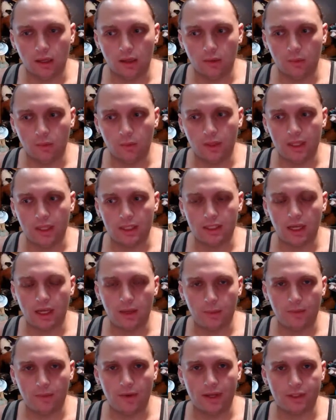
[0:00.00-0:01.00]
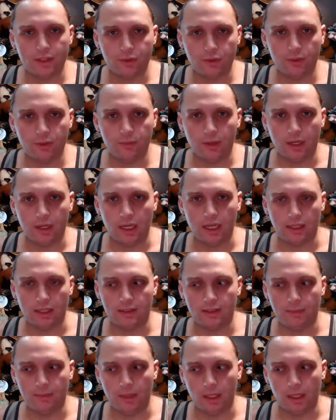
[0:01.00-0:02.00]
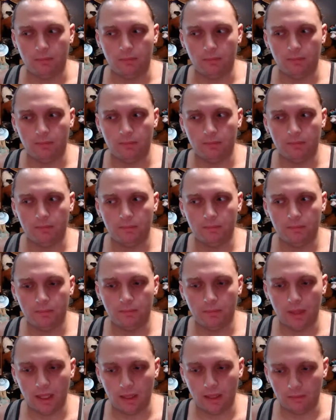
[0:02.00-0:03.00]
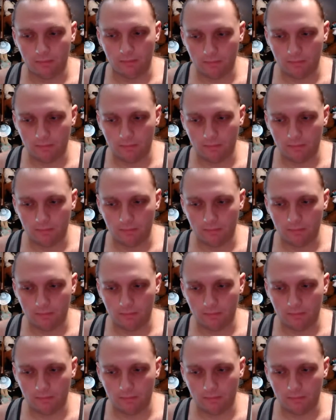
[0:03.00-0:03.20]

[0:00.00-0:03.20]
with a tub of ice cream right next to me. But